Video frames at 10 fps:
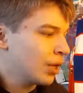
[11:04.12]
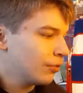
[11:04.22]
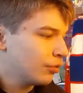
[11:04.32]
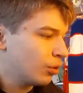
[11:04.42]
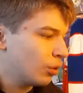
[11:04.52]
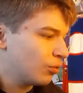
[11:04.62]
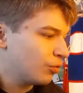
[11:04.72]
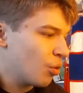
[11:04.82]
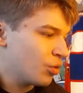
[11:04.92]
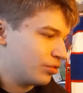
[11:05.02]
for
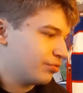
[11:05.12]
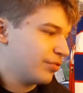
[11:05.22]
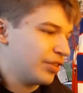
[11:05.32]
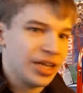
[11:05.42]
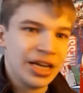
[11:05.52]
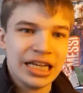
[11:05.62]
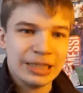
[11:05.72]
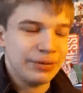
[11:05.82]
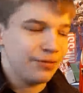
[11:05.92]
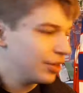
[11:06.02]
450k and he's a
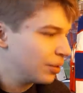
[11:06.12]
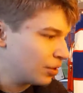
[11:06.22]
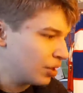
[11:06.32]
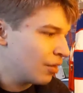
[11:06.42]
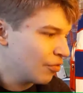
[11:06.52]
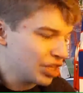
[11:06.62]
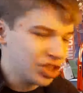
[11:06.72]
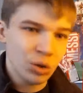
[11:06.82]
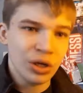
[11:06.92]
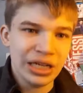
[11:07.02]
midfielder. They
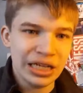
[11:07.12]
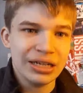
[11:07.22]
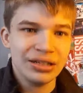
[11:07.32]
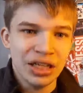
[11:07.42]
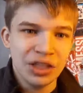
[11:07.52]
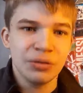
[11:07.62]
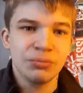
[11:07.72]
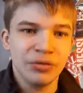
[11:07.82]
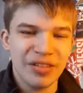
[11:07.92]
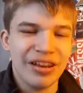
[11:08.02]
surely needed to
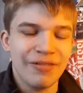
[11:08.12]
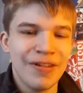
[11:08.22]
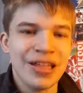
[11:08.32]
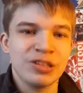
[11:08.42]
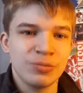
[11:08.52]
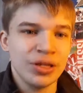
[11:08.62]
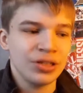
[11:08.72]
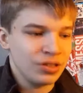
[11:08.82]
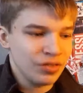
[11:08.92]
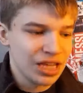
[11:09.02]
improve their defence
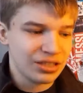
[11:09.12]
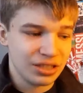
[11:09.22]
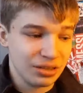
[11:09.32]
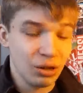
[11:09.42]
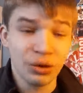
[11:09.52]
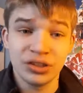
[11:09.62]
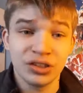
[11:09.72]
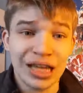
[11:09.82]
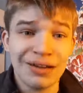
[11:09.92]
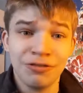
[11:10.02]
because that's Norwich's
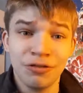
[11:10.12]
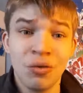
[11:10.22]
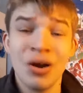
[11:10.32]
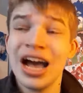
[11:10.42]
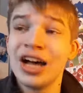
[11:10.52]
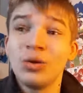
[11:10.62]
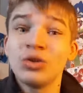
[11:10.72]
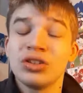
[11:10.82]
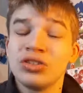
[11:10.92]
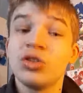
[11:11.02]
downfall, and
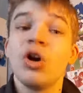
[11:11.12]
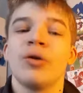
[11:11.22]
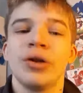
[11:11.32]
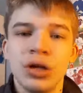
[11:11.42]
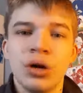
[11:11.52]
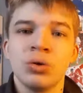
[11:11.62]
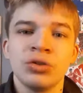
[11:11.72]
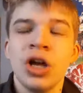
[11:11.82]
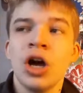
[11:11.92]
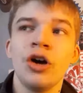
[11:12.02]
also scoring goals.
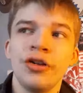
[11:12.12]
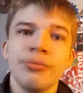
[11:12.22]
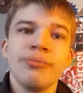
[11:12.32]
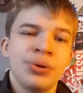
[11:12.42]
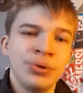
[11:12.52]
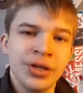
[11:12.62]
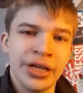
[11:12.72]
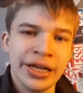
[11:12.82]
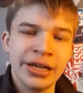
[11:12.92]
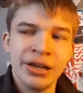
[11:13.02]
Other than
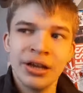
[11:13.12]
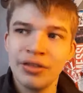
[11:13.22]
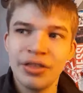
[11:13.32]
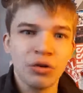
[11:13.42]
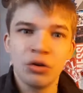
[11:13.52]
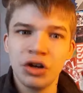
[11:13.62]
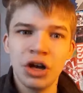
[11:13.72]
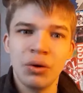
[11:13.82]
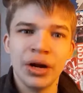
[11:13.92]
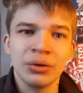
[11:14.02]
Pukki, they've got no
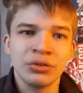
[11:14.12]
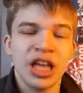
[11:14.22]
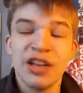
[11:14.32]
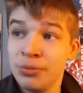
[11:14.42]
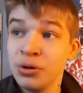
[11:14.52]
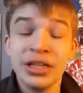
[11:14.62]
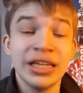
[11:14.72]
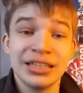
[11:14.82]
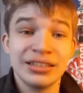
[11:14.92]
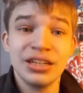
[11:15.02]
one else. If Pukki
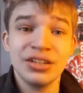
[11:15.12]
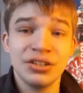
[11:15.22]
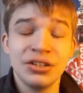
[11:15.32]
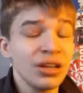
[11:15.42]
gets injured,